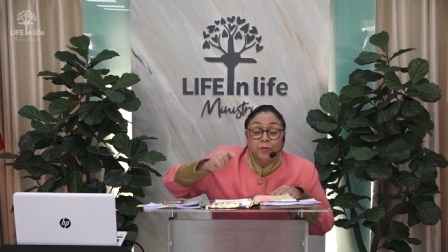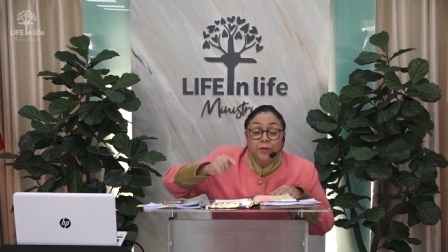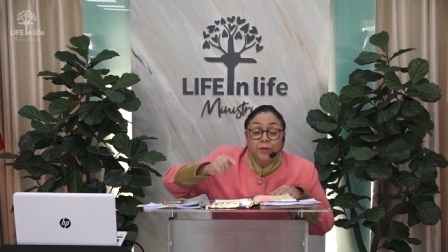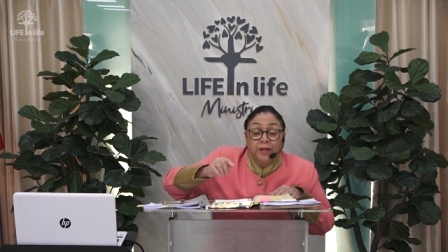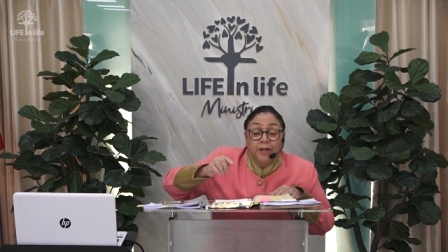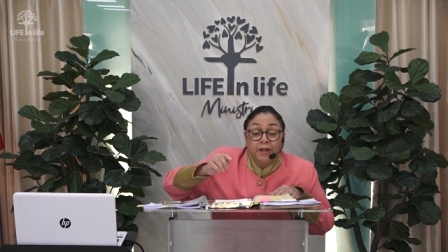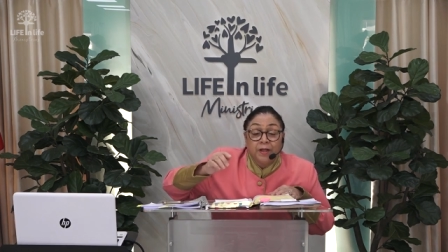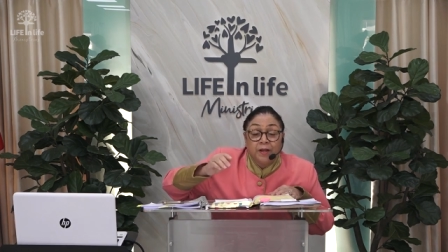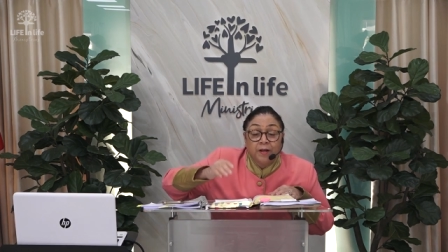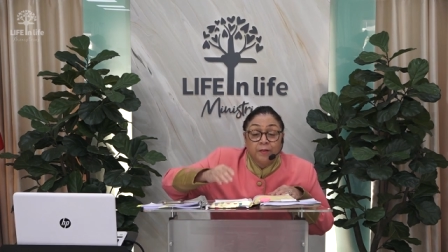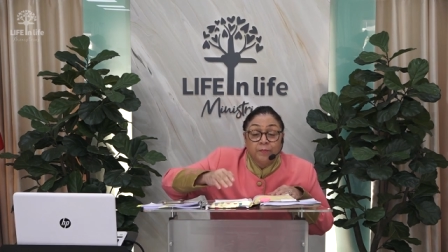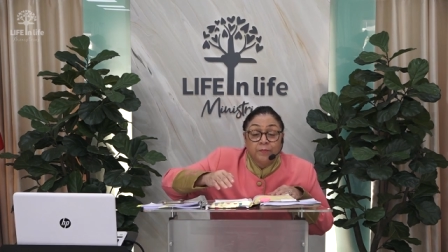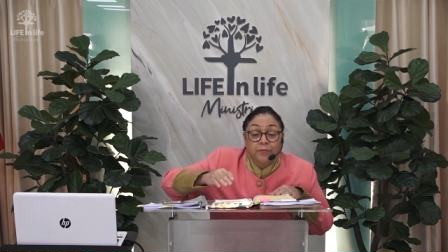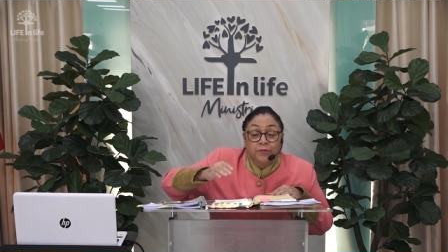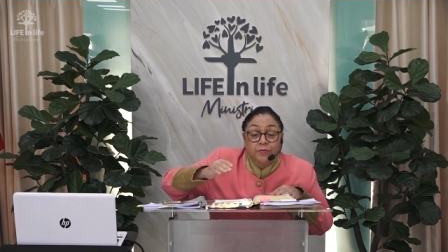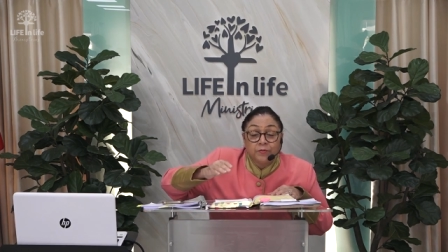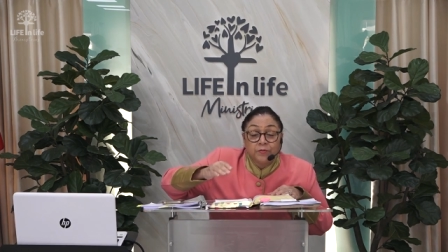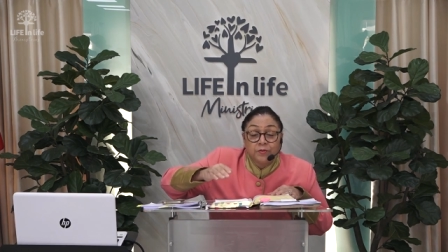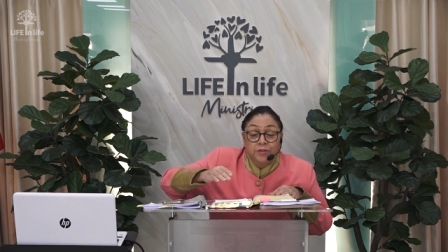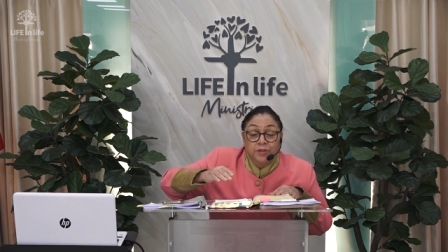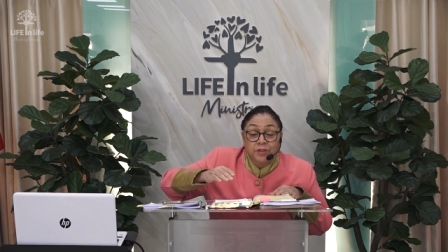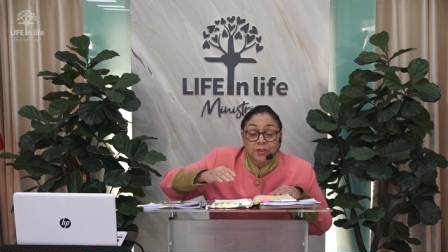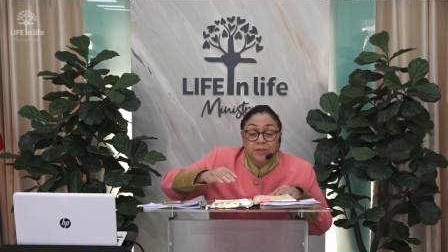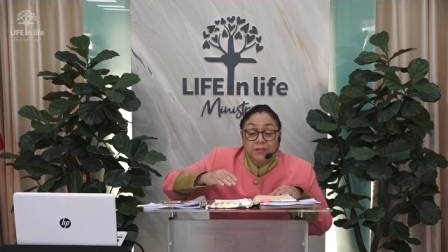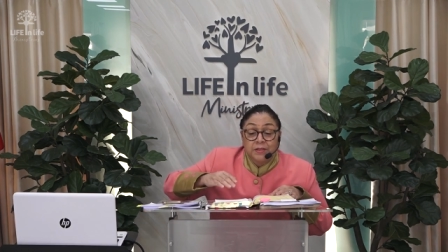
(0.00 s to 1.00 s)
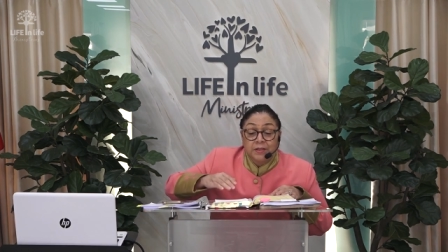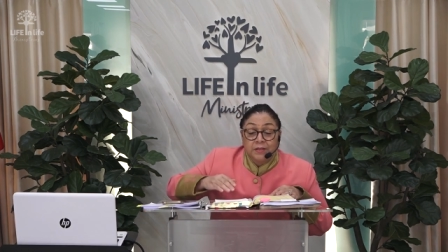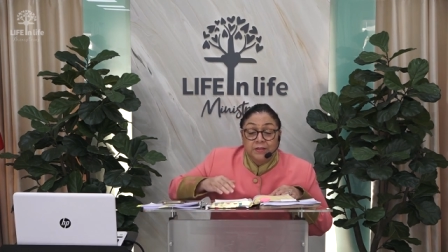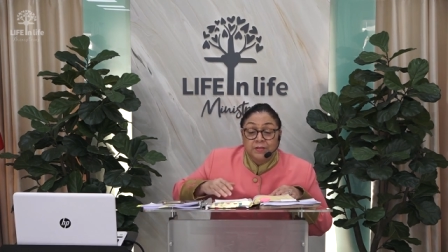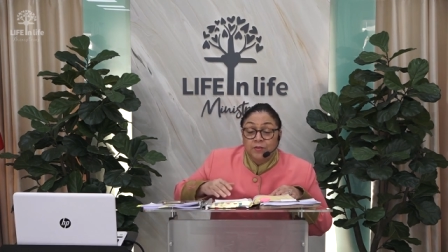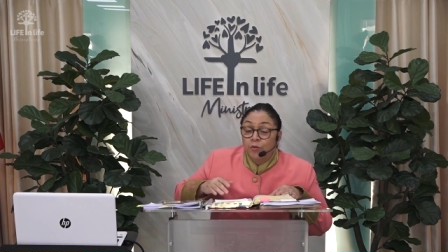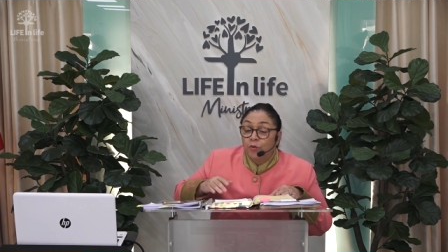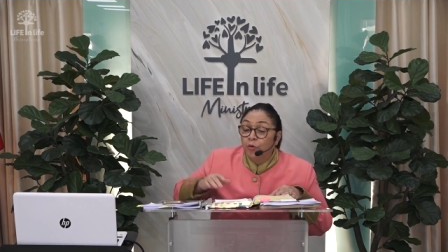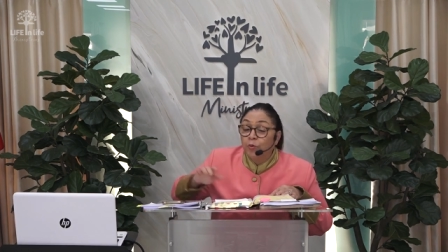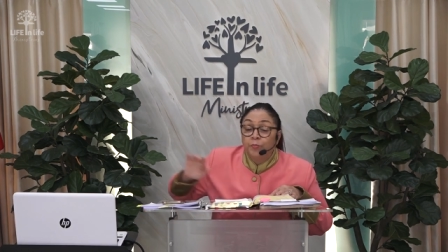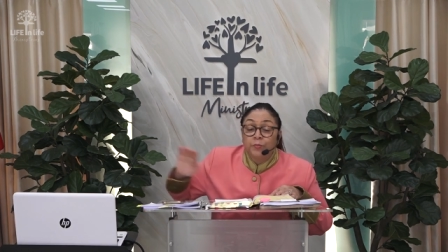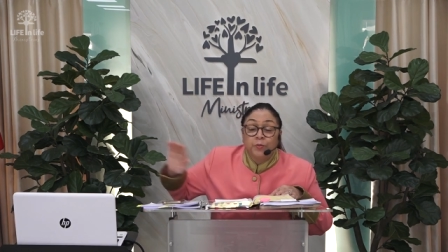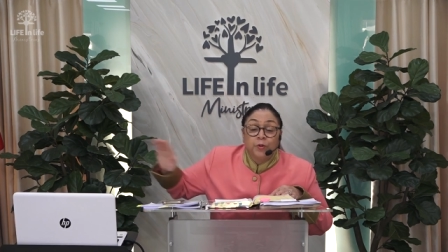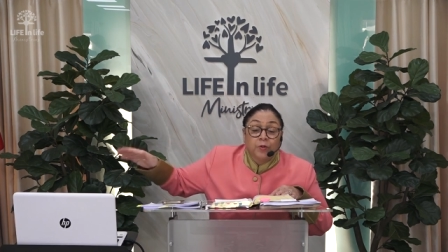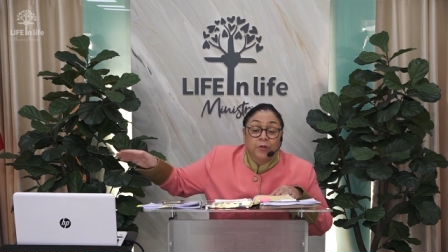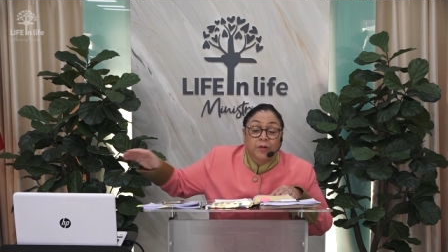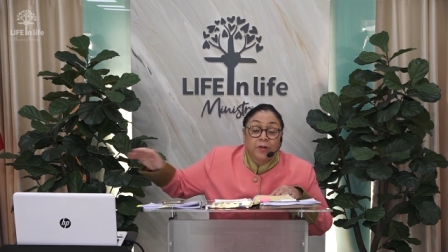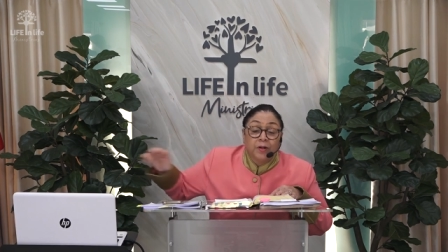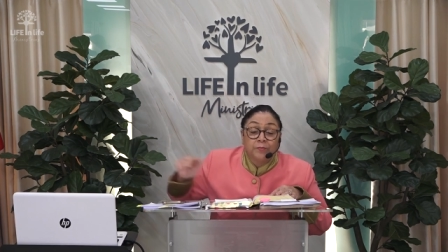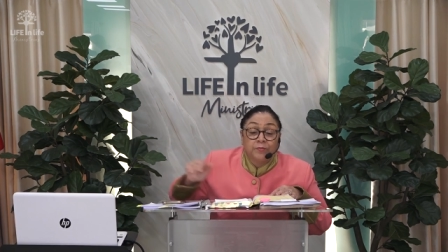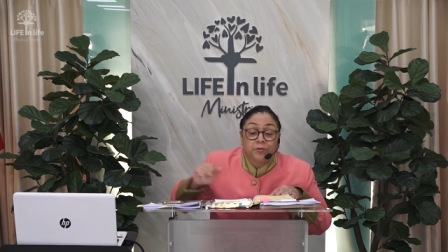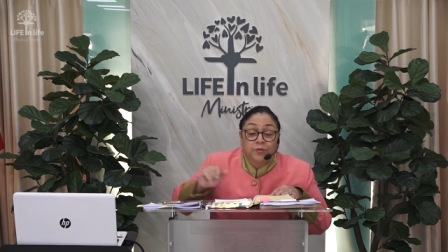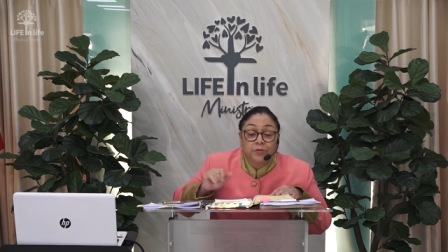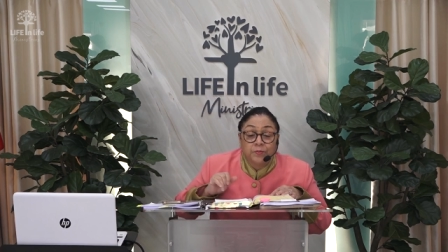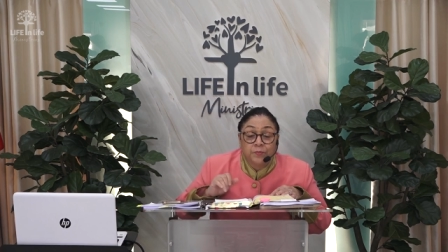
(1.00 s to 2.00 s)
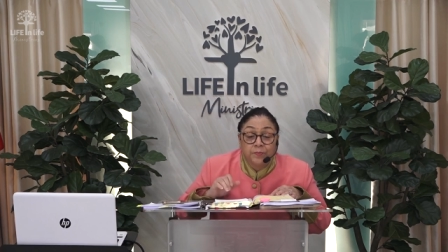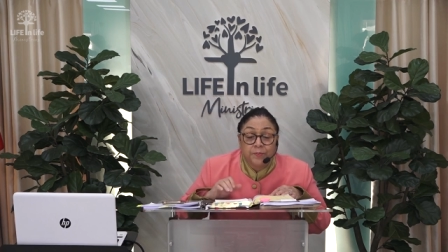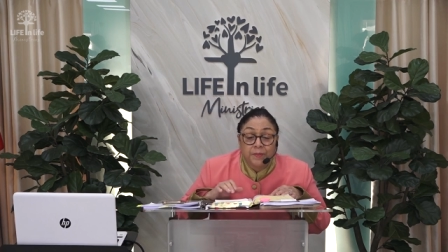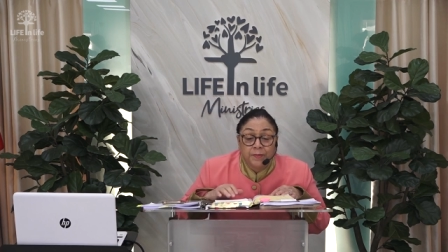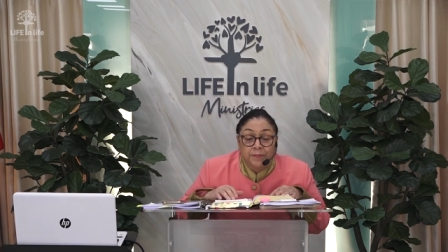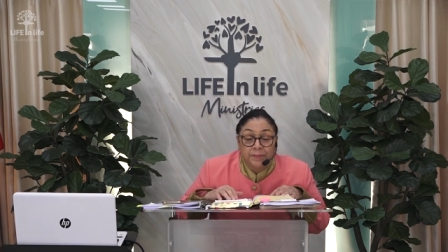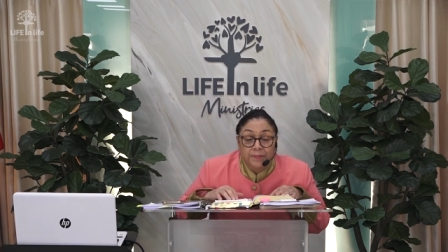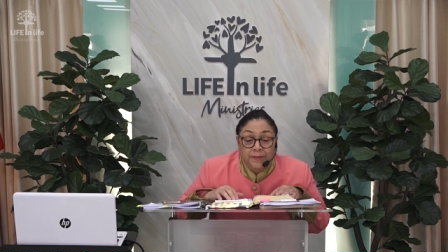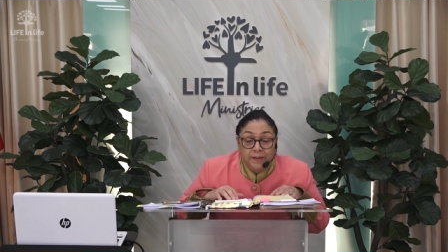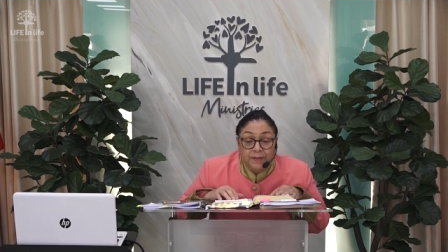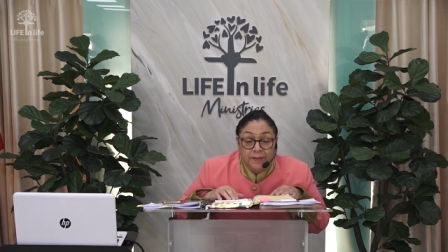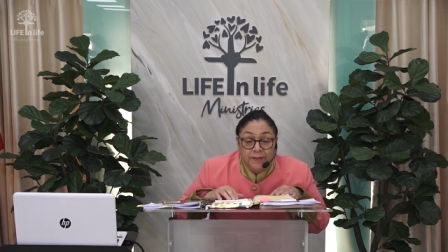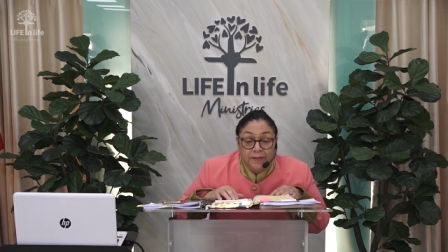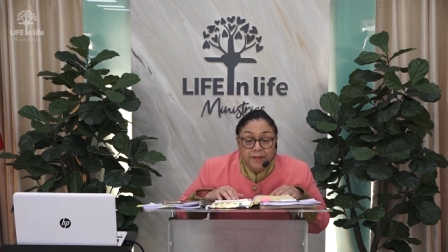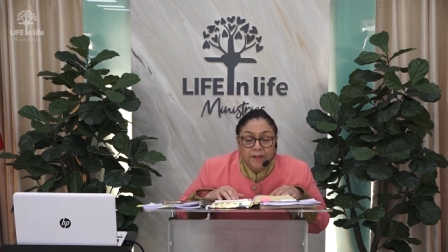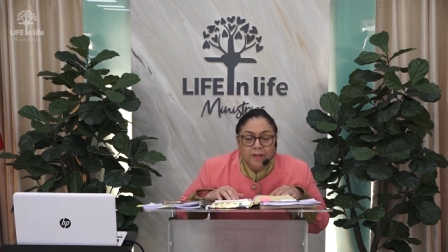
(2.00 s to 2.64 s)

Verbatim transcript: only come through Jesus. Hope don't come through people.